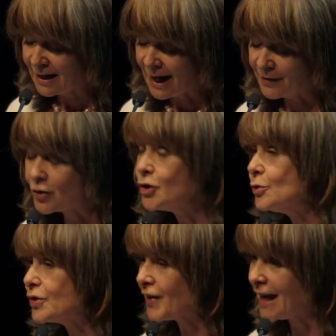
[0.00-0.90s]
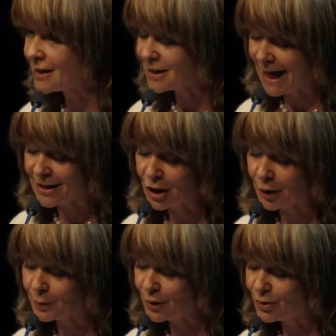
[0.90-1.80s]
and the news of it and her
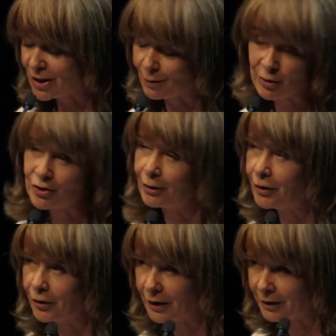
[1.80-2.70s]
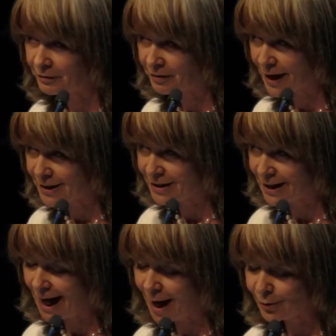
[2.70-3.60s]
beauty was no longer confined to the
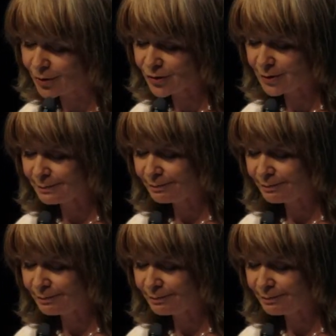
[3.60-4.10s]
house.